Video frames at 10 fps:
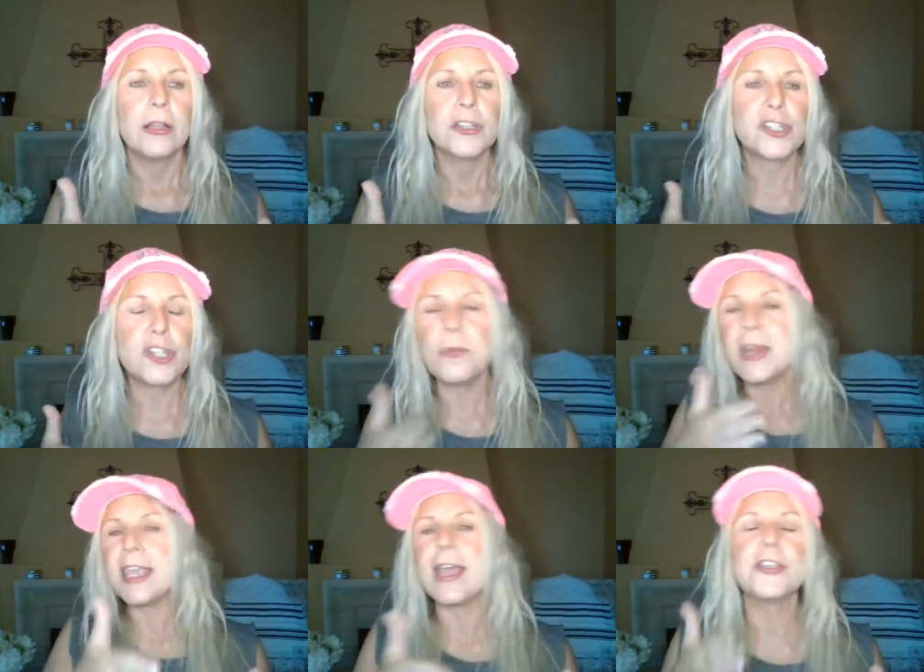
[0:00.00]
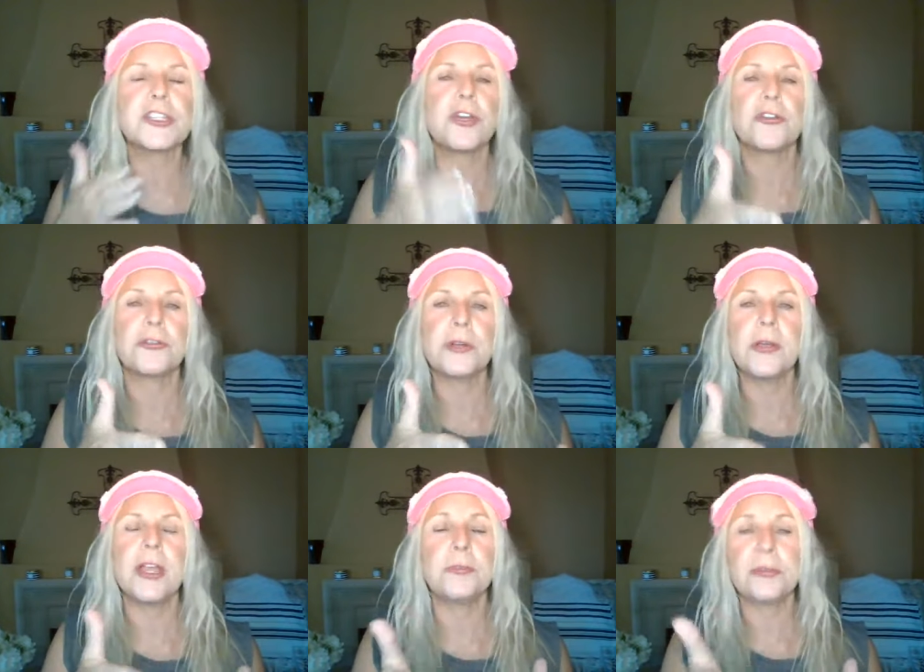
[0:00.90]
So many cows go
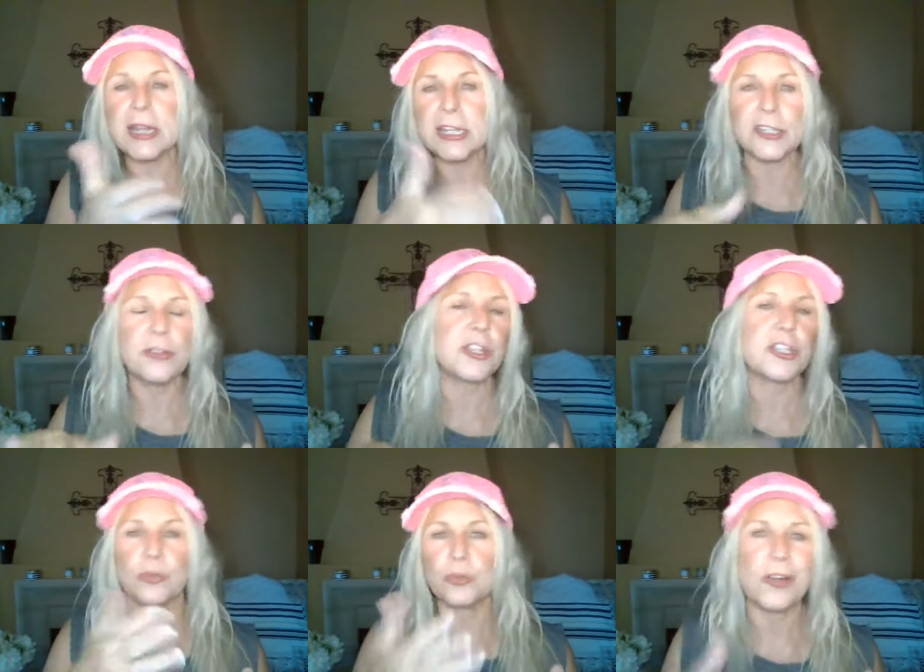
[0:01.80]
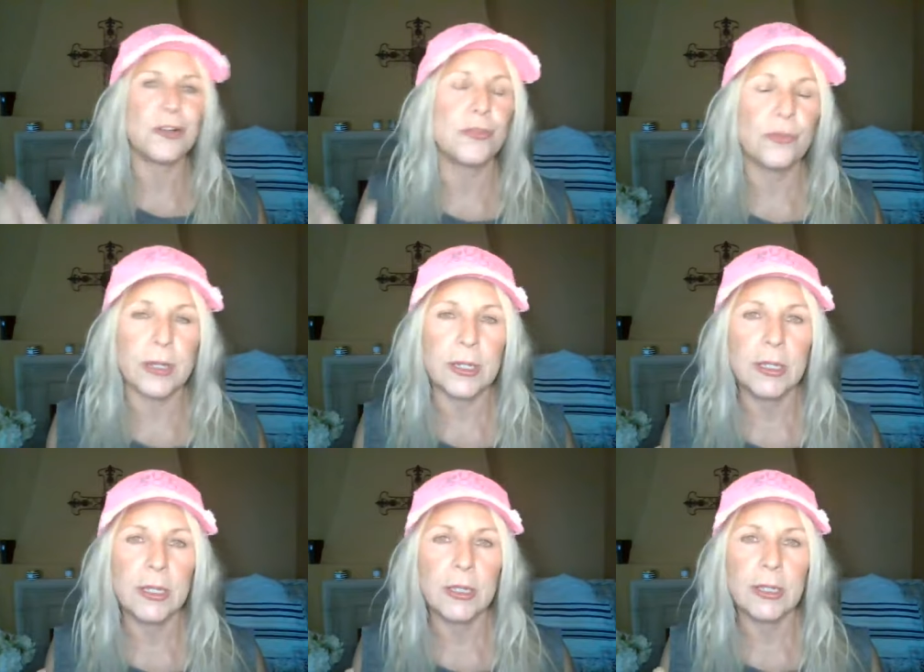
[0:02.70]
through it, pretty soon it's a road.
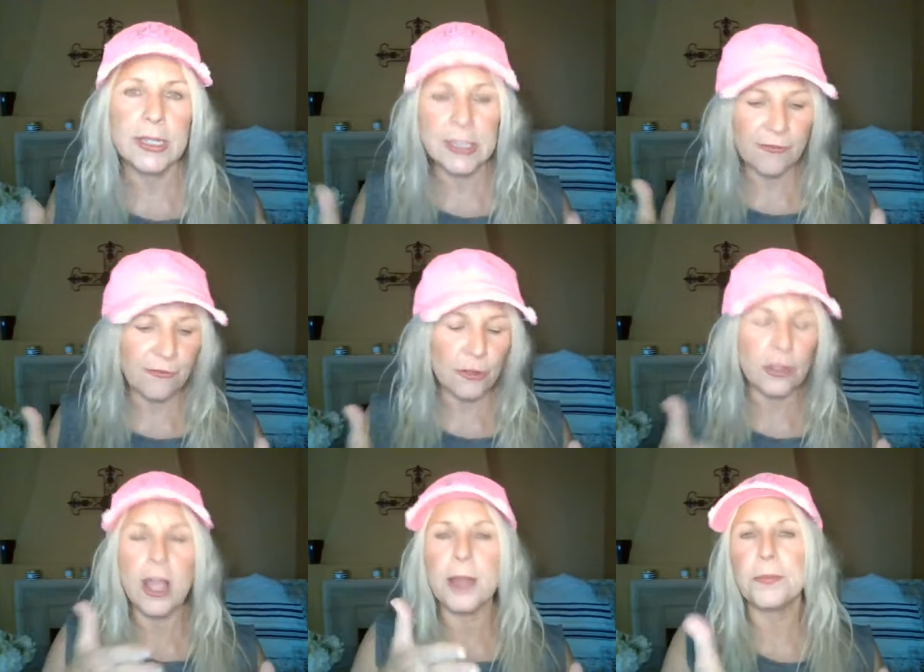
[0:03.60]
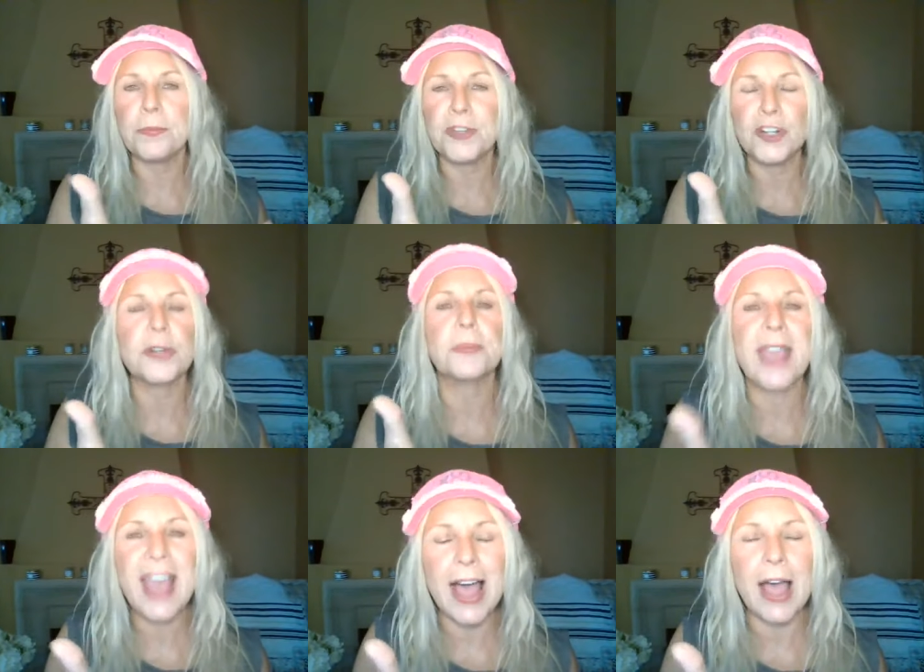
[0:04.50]
It's a full on dirt
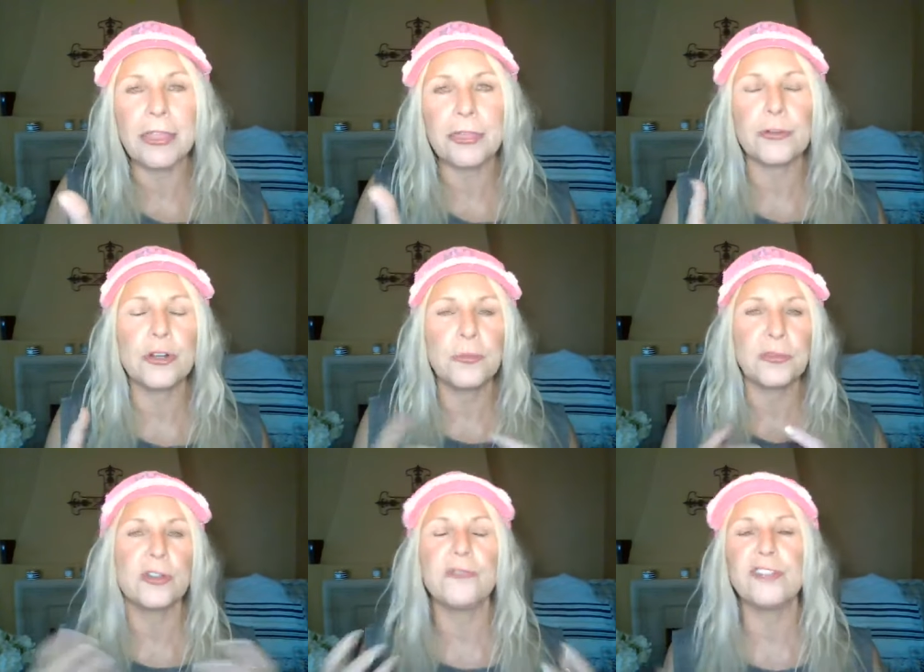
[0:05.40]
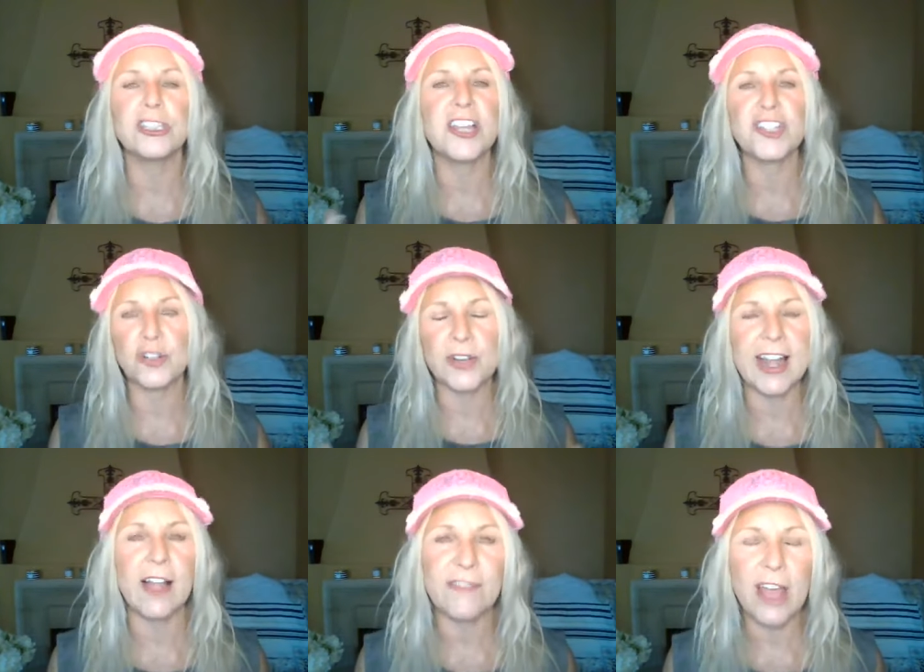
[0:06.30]
path through beautiful, lush
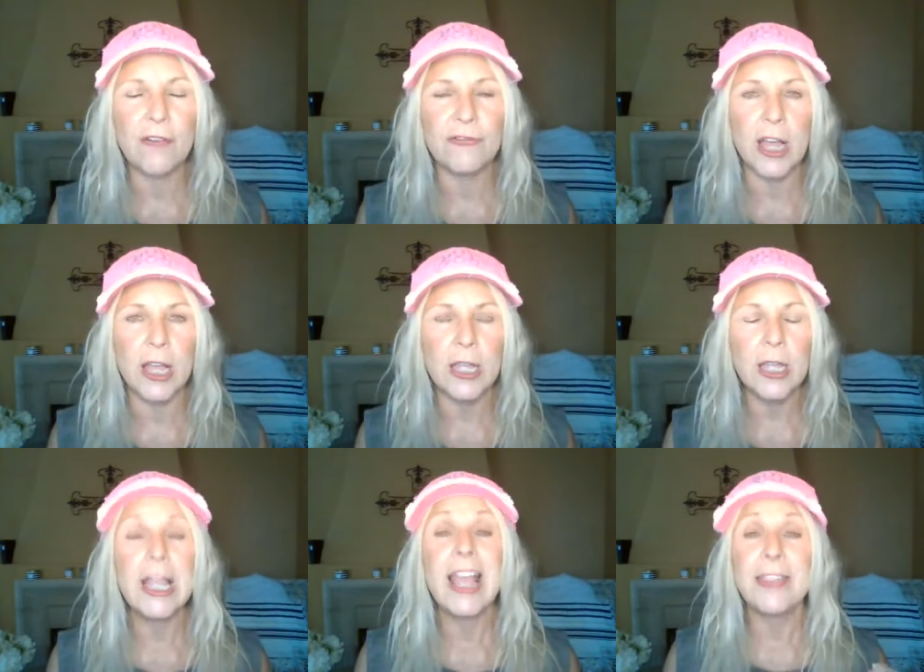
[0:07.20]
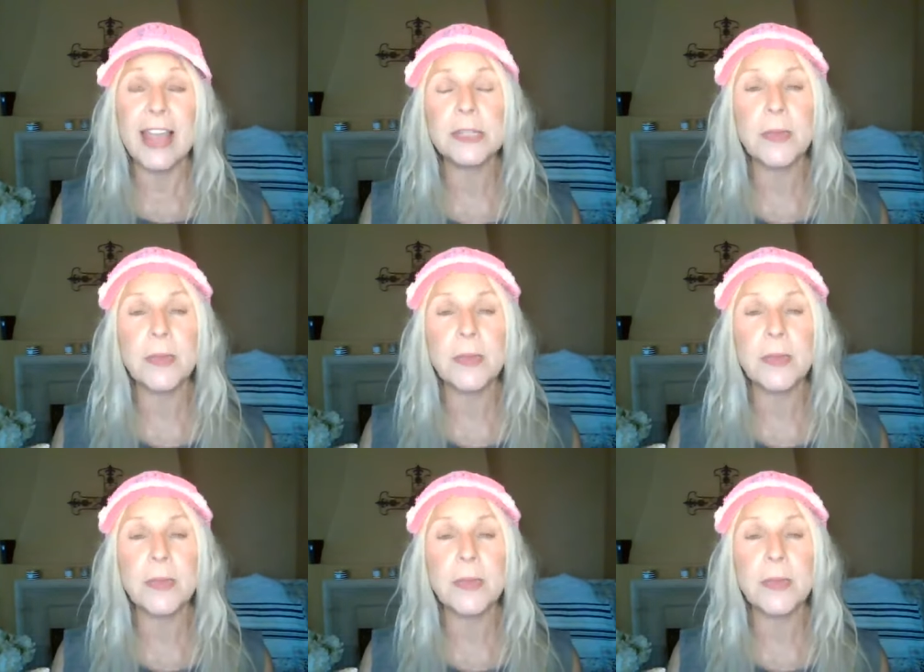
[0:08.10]
green alfalfa. That's